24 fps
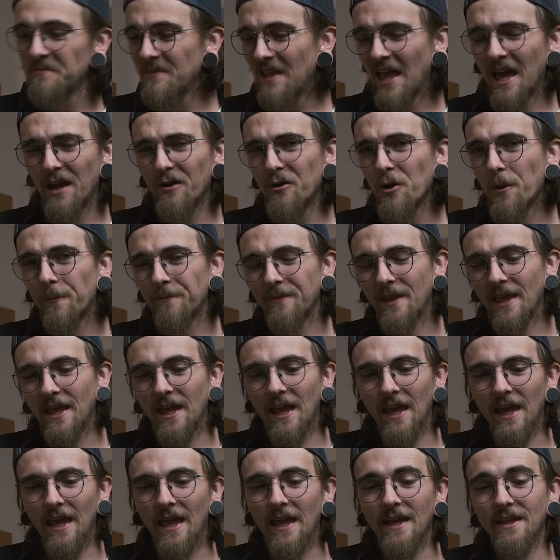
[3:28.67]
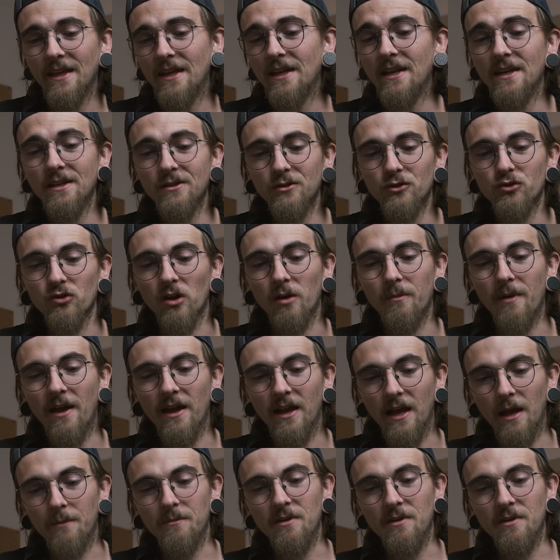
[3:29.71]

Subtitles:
I don't know. It is a drawback.